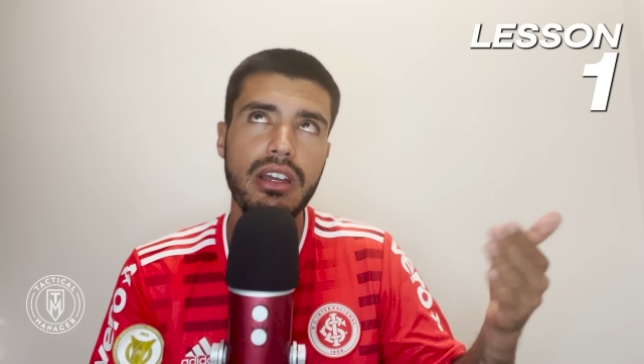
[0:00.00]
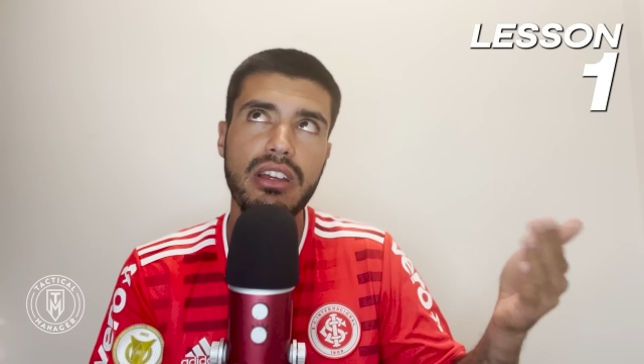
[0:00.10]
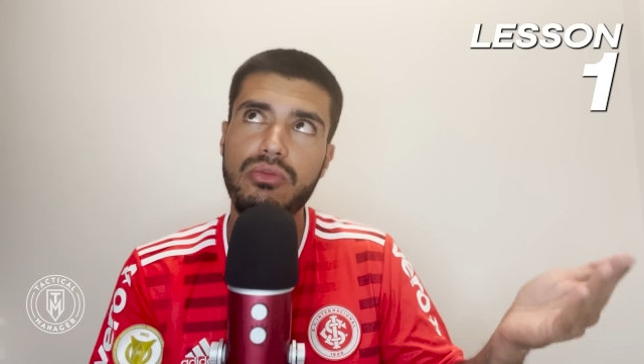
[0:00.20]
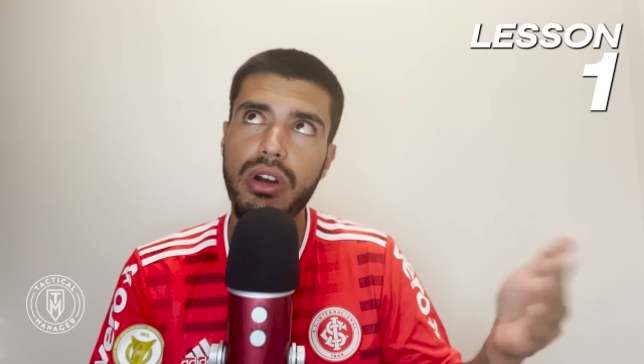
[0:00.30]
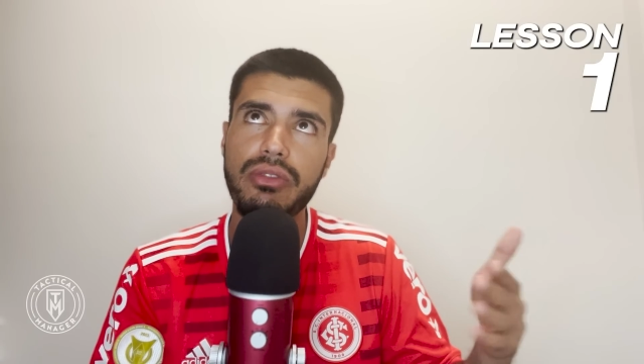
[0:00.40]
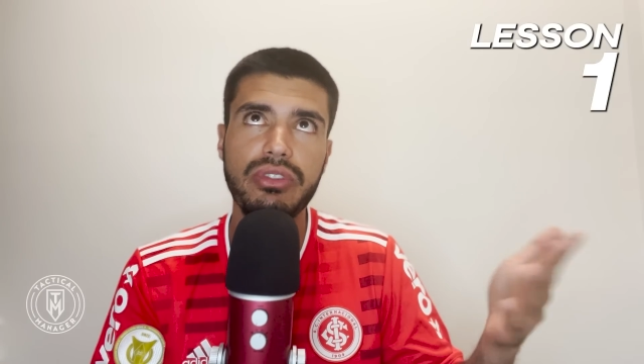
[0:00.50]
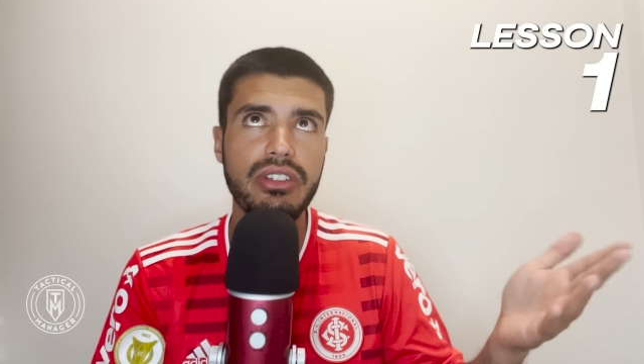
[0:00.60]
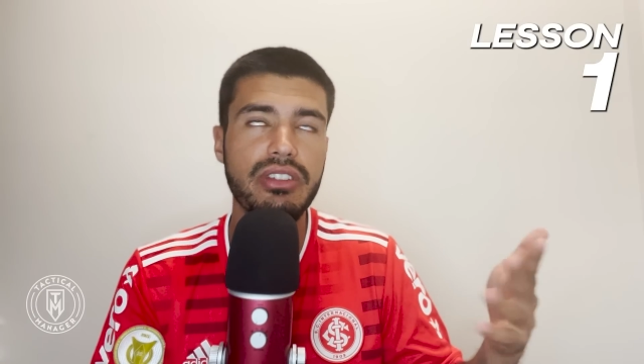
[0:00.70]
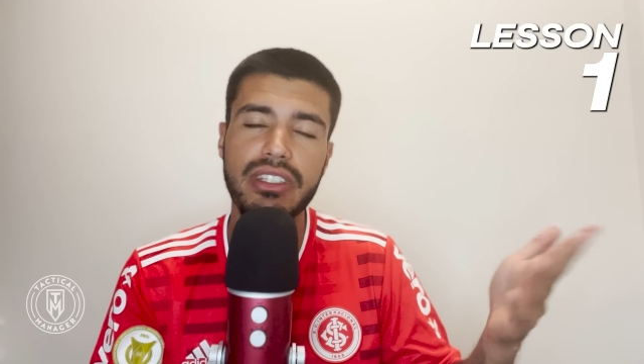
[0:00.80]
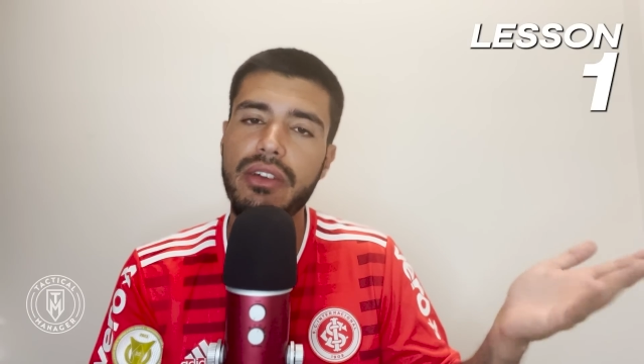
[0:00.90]
in
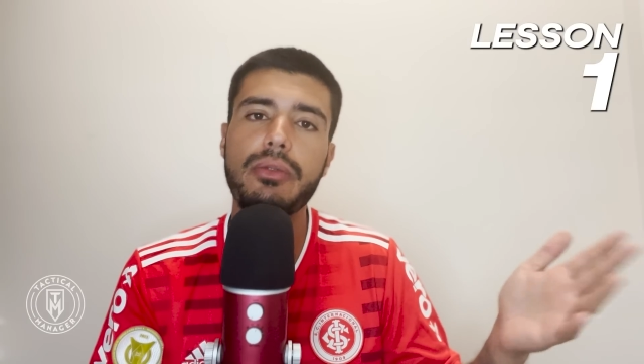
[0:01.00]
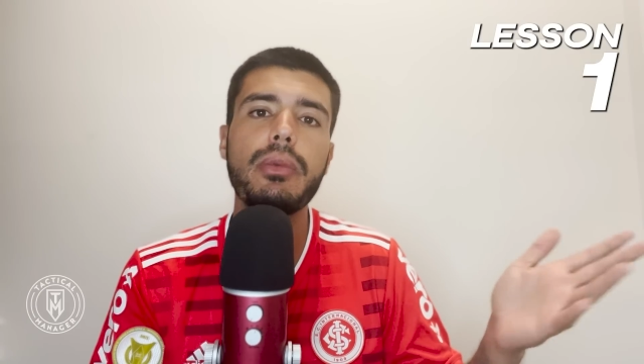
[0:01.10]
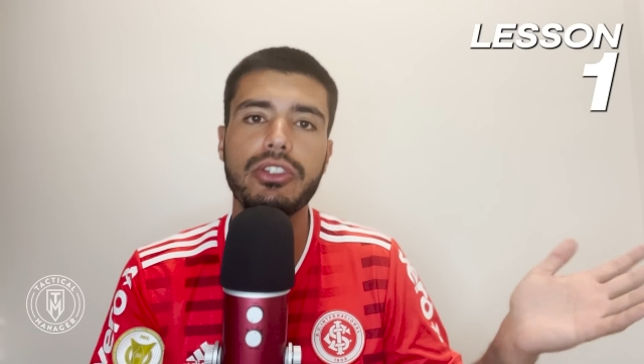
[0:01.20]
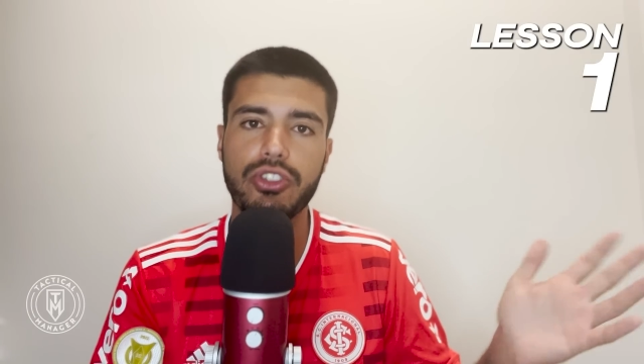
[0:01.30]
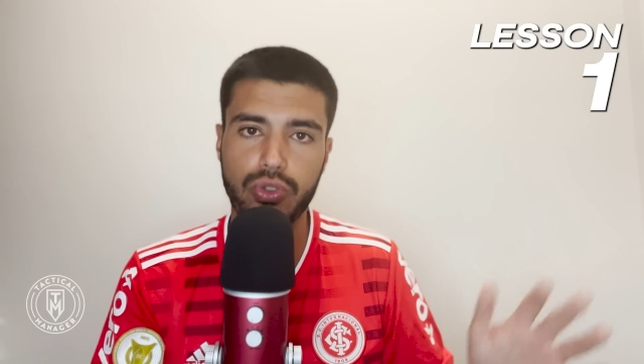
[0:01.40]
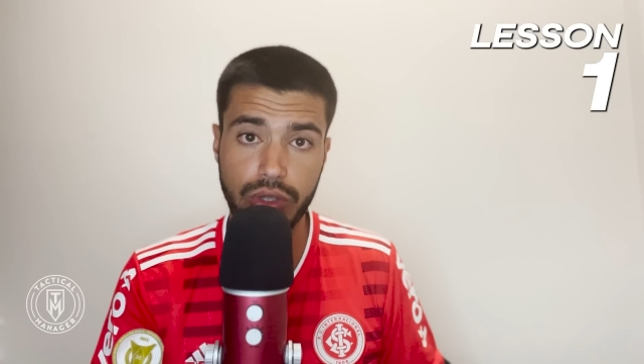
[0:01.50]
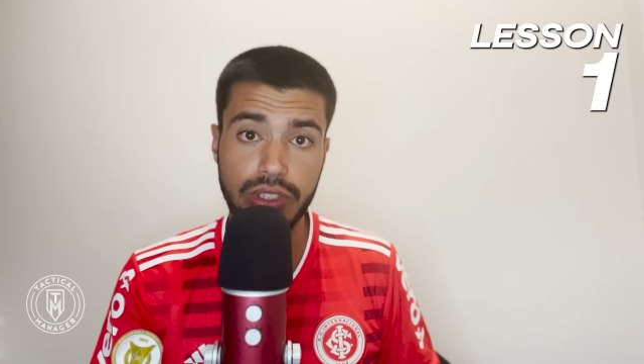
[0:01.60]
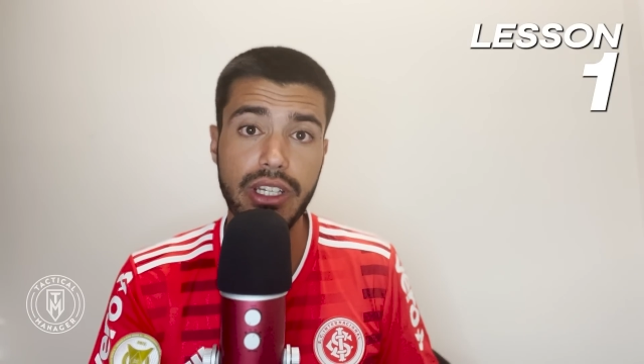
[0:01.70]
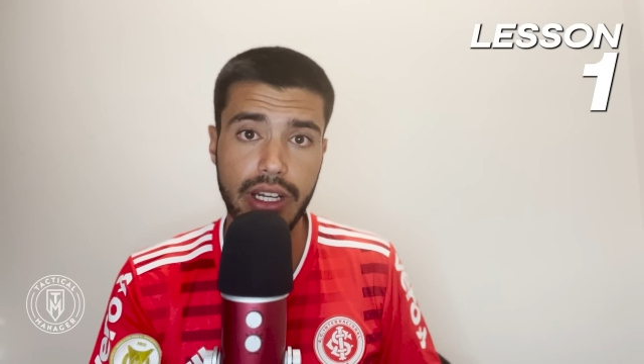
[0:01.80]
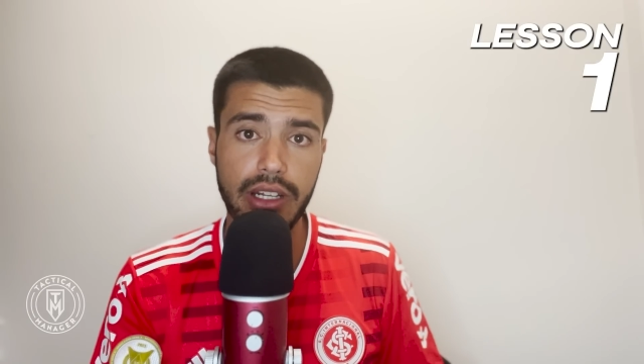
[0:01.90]
roughly seven months
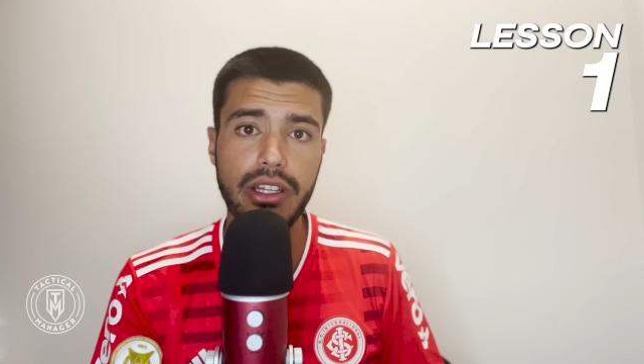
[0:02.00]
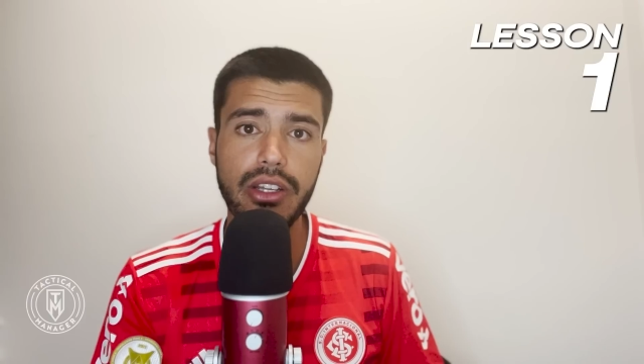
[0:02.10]
towards the end of the